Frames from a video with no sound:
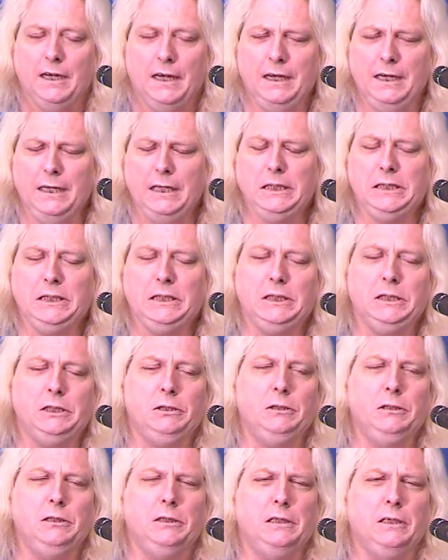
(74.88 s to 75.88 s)

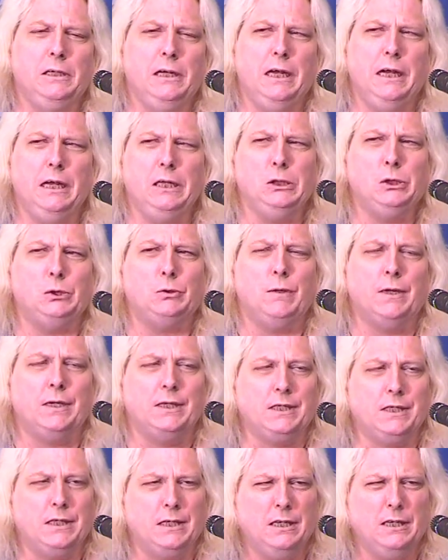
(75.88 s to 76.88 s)
Each
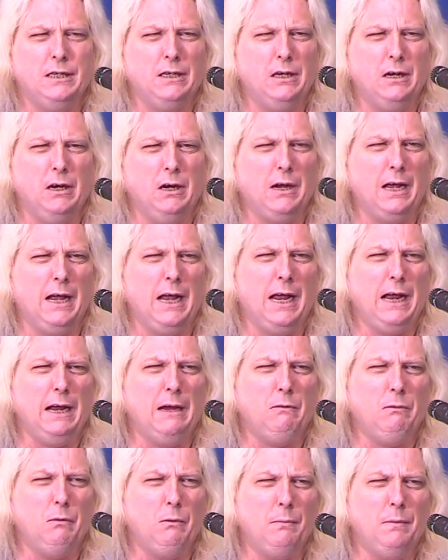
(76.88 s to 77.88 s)
entrant,
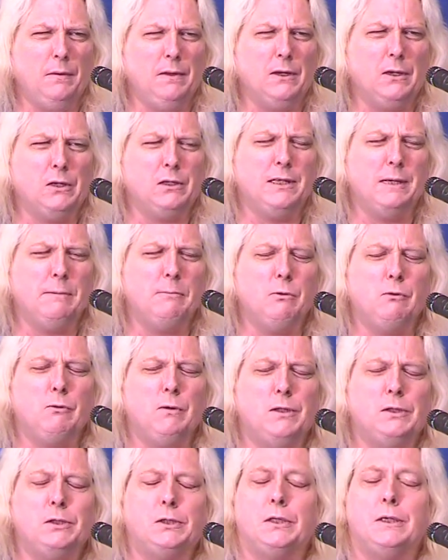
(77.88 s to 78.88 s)
okay, well, their sample
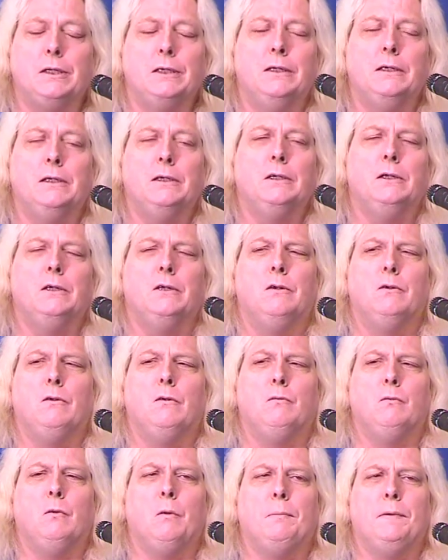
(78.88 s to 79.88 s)
question
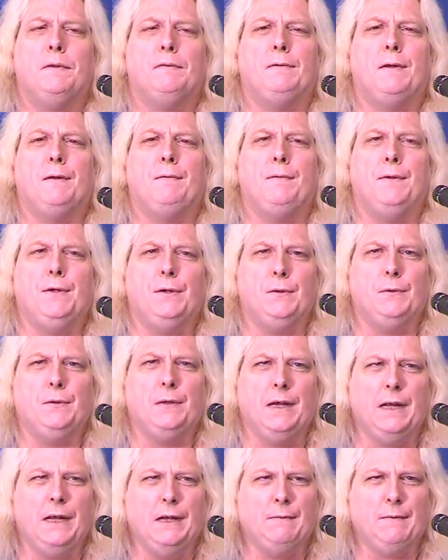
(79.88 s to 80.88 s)
will be reviewed,
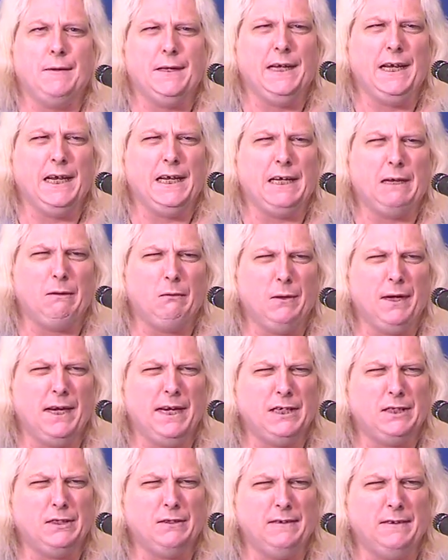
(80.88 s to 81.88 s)
and if I can, I will
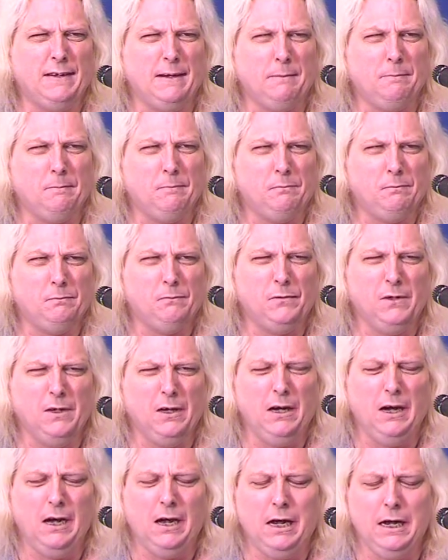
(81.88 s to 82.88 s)
answer them
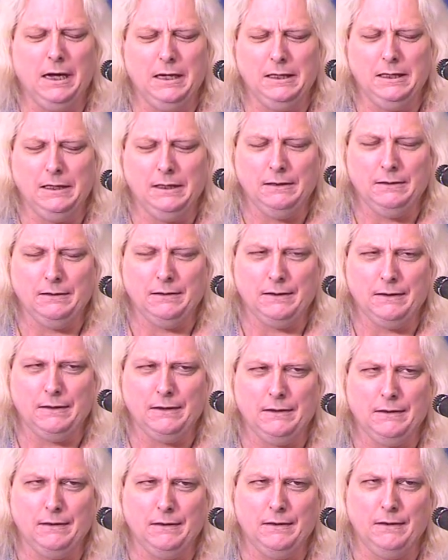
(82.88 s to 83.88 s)
on
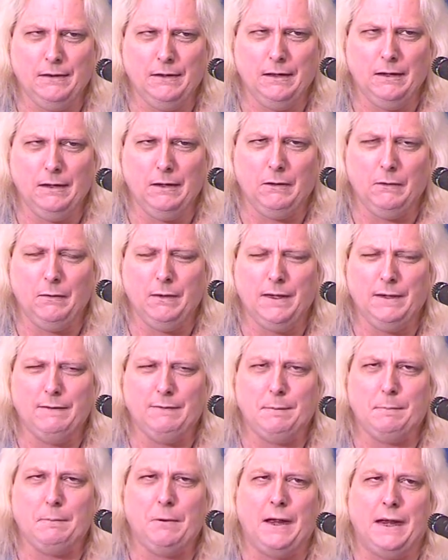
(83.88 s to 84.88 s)
or in a
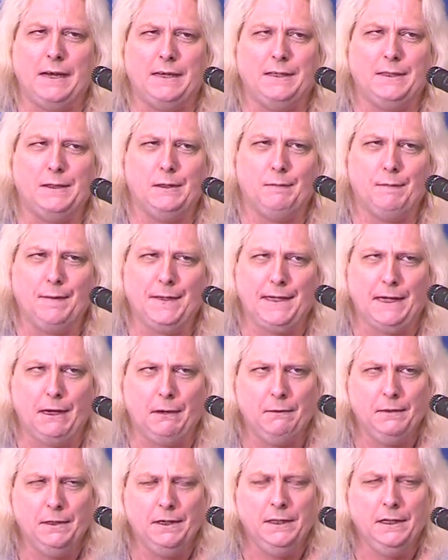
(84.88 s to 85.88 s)
reply to your
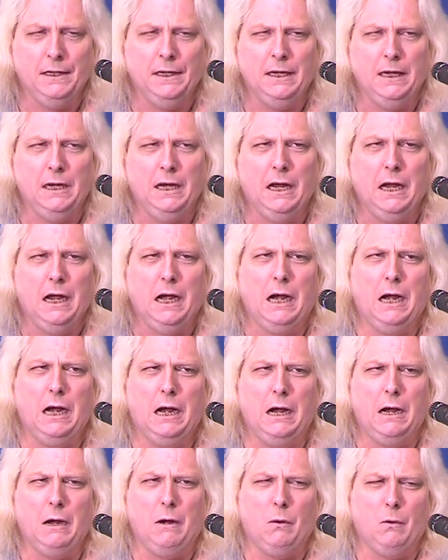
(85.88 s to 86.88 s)
video
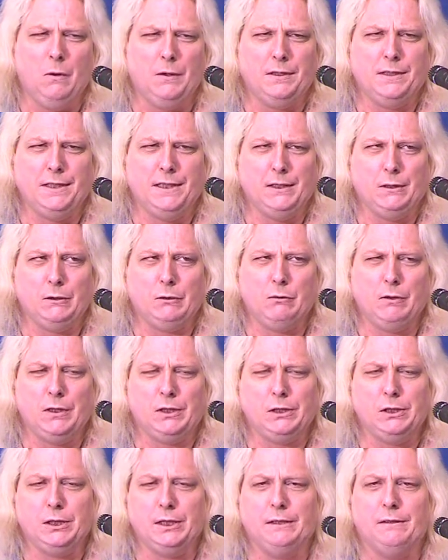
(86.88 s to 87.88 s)
or into your
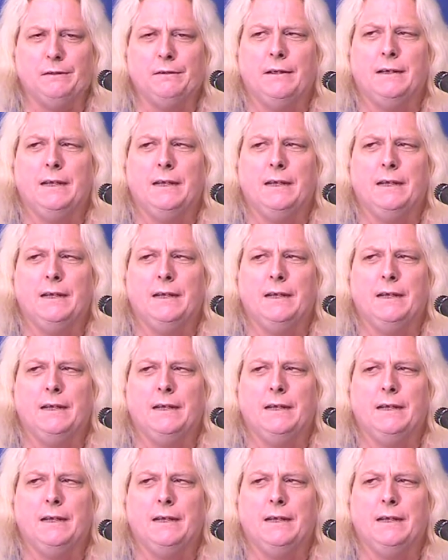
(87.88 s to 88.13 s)
question.